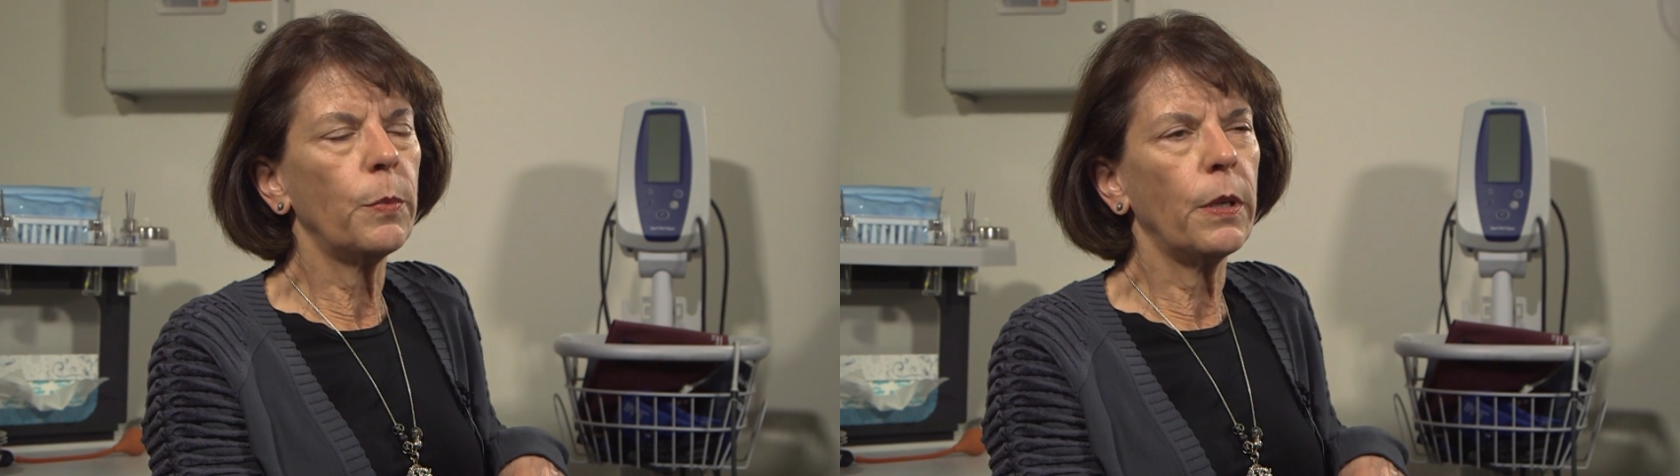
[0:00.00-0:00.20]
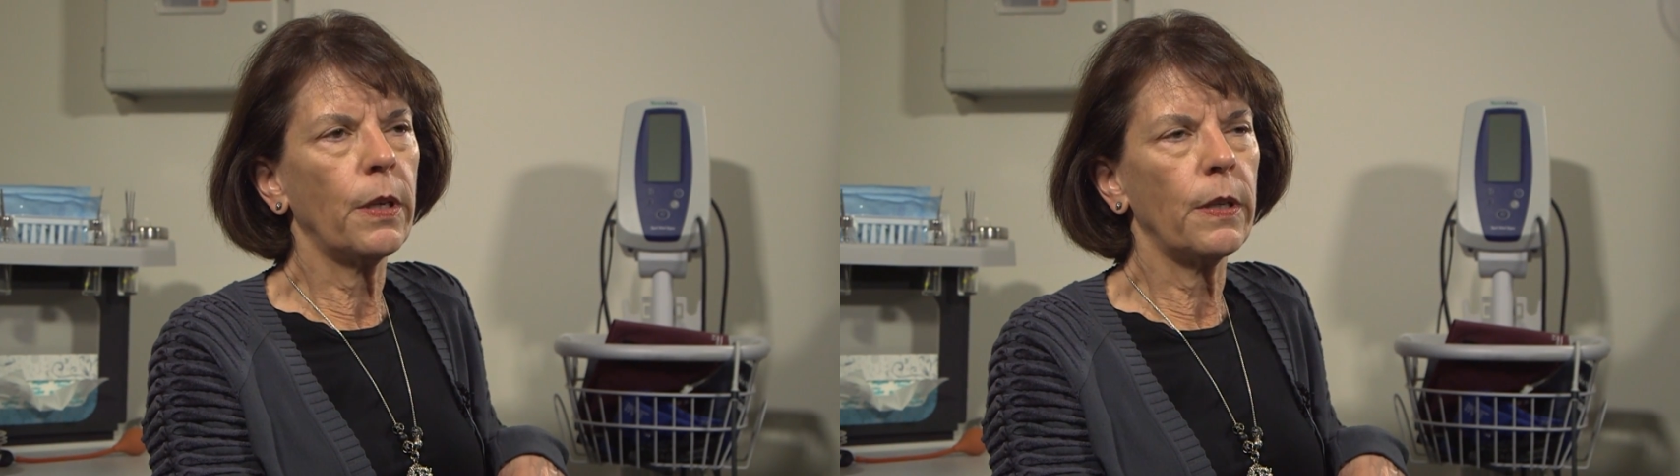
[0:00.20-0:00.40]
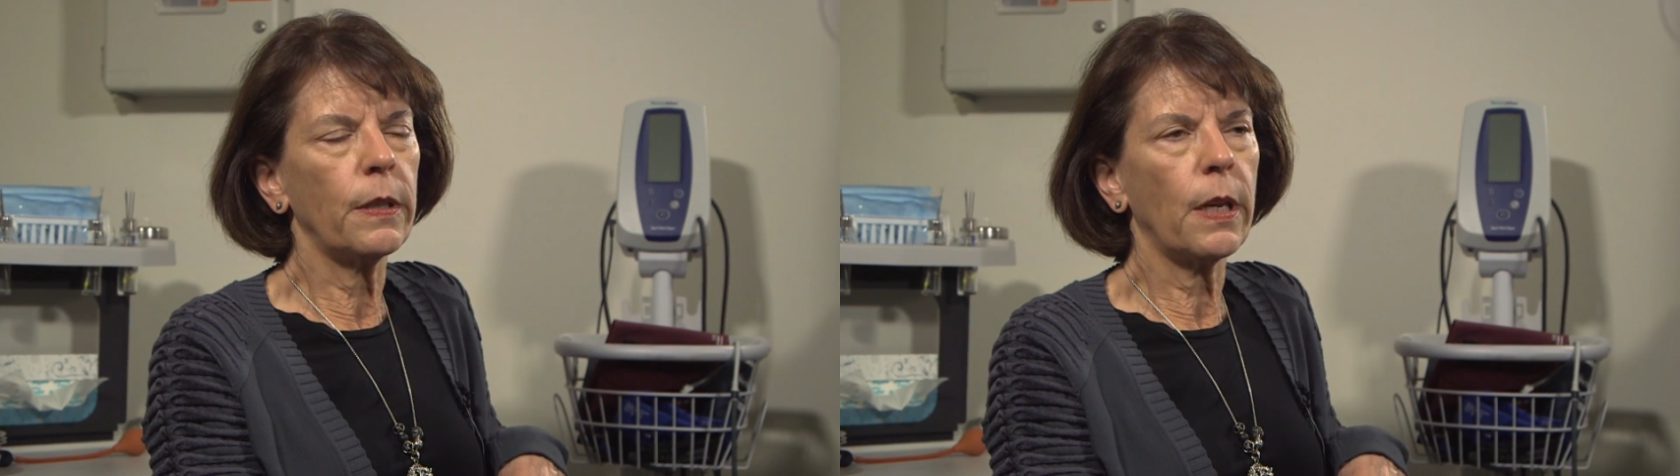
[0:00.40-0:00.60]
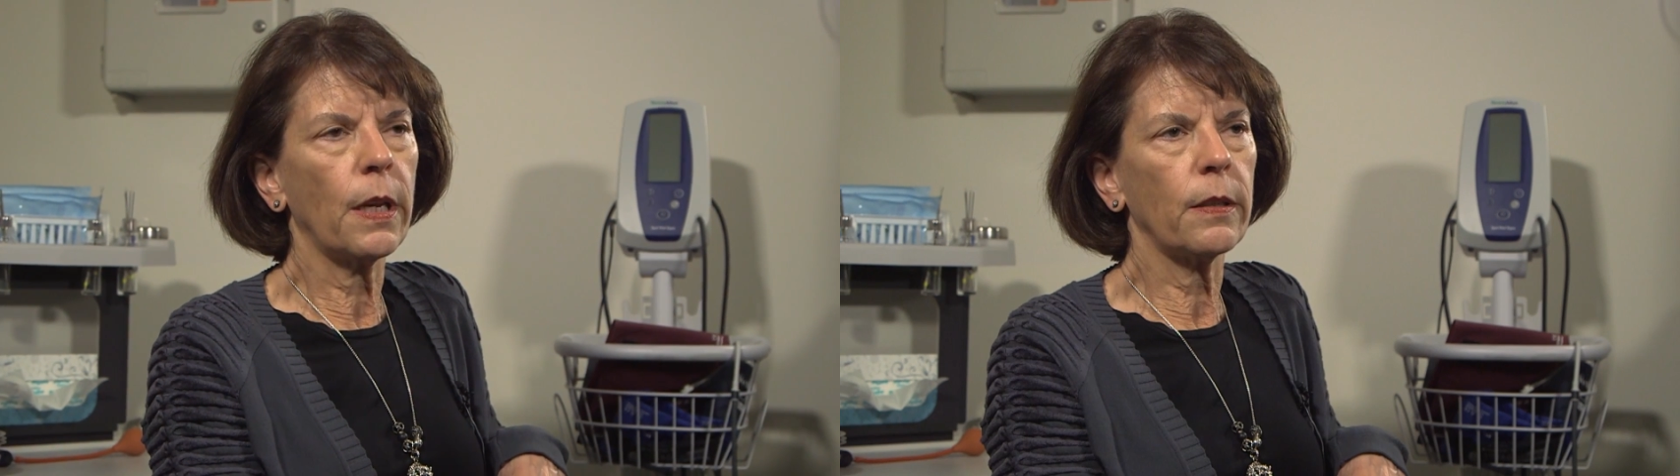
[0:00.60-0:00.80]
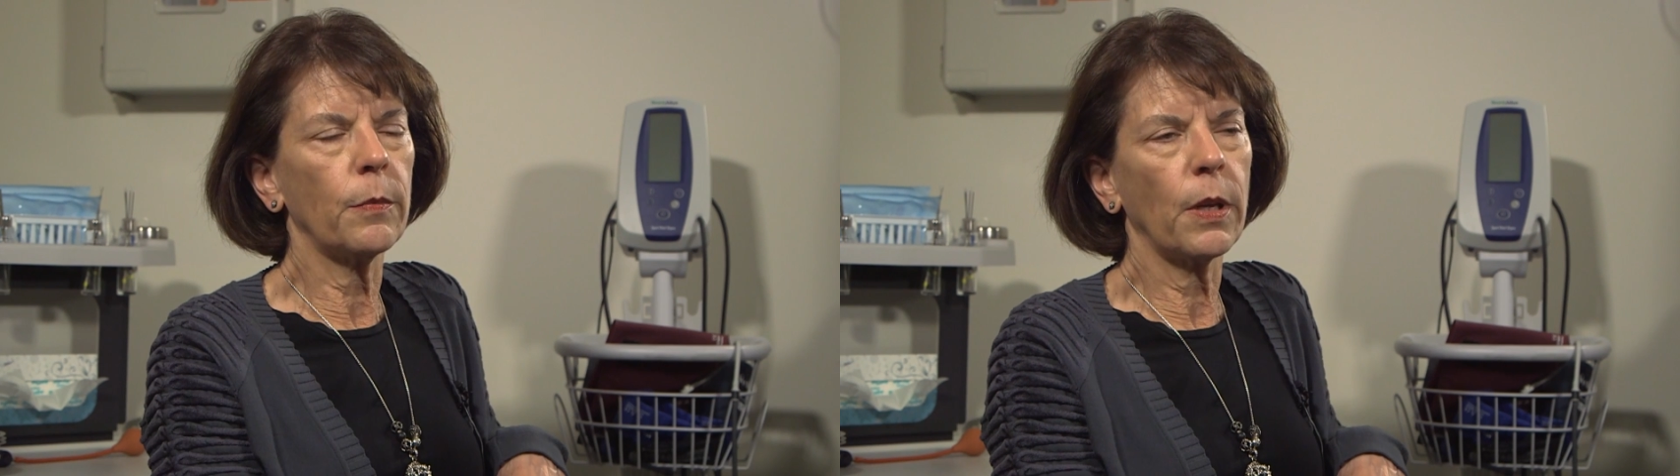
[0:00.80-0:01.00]
because it
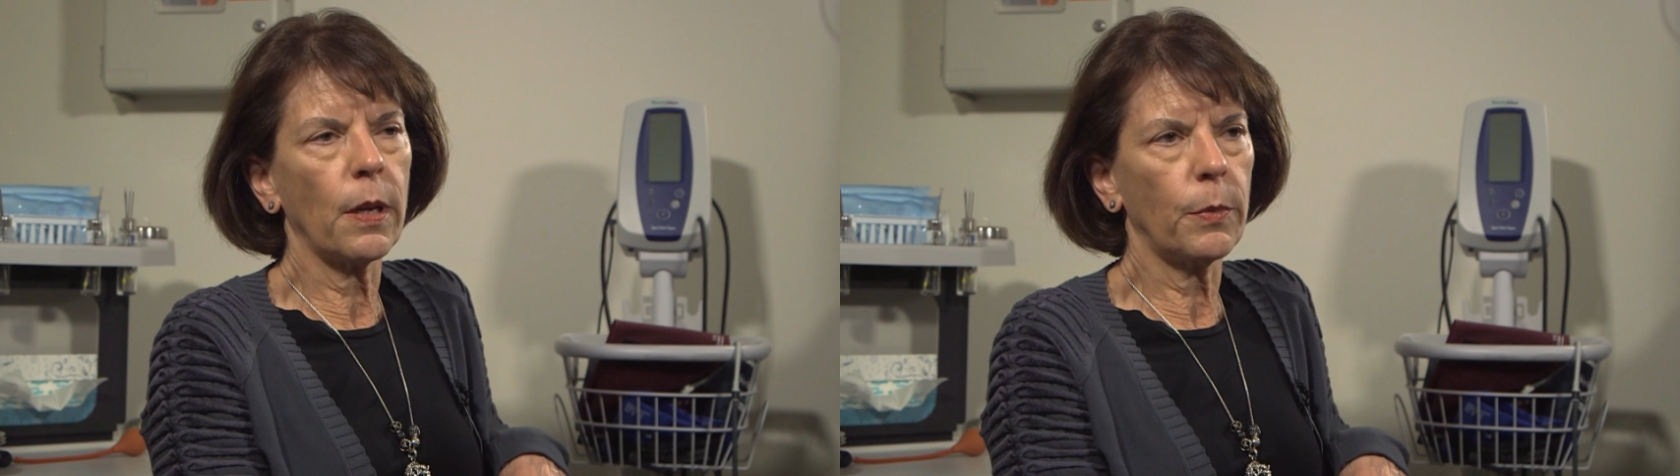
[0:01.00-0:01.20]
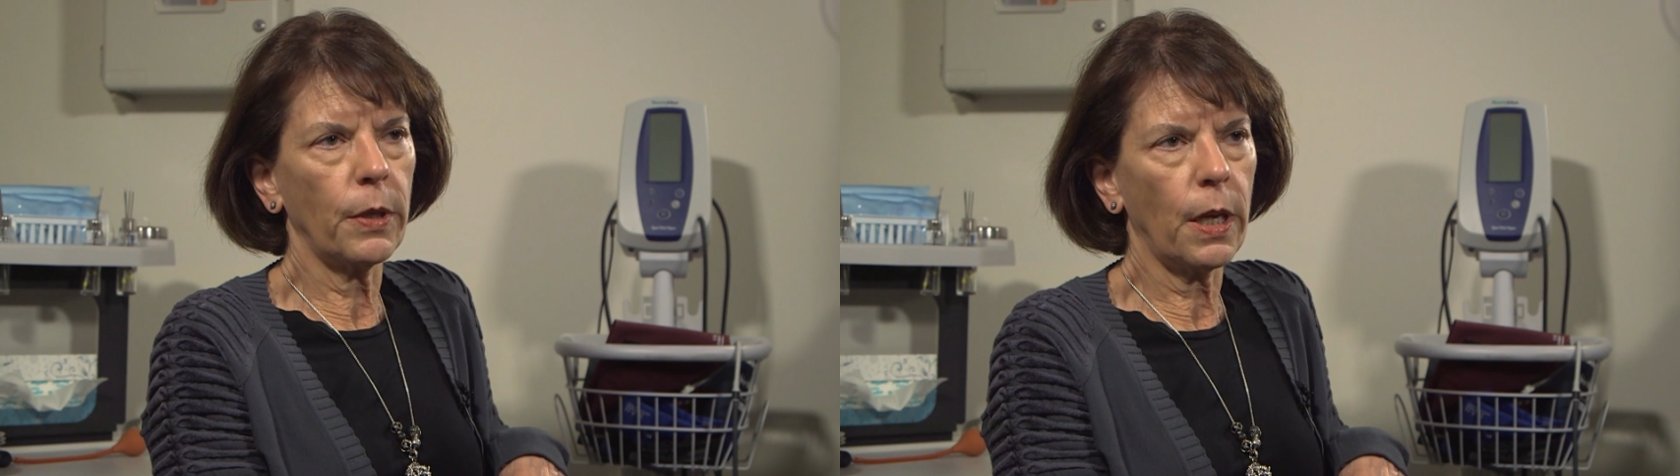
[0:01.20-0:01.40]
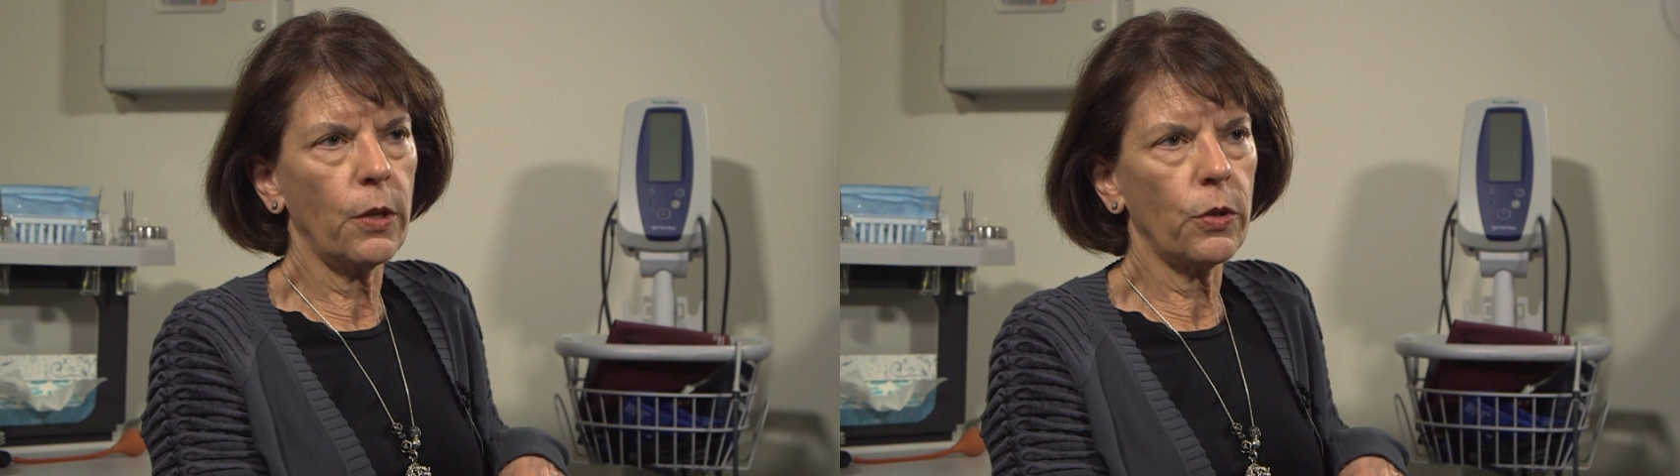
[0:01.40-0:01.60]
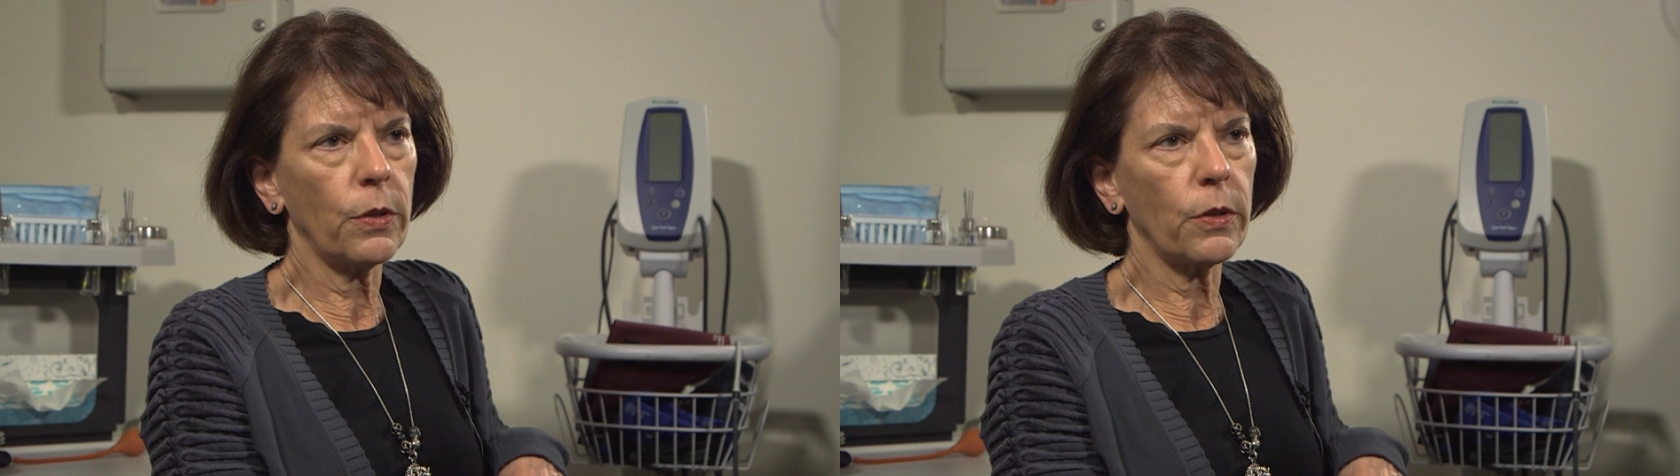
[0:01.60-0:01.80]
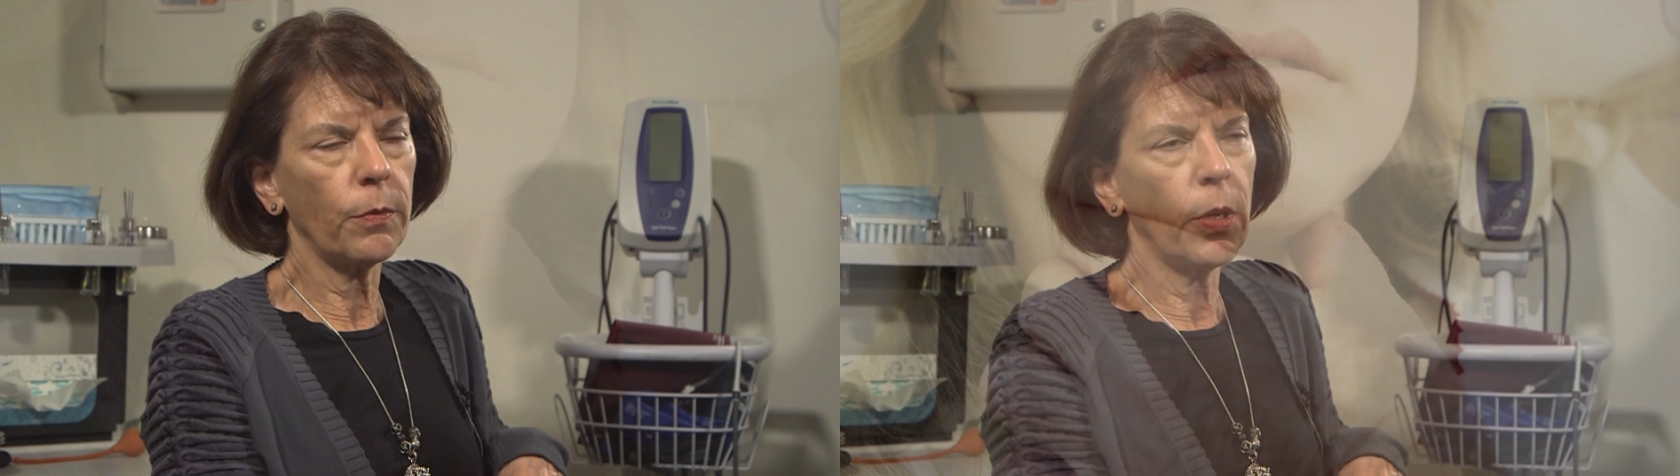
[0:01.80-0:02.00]
has some complications.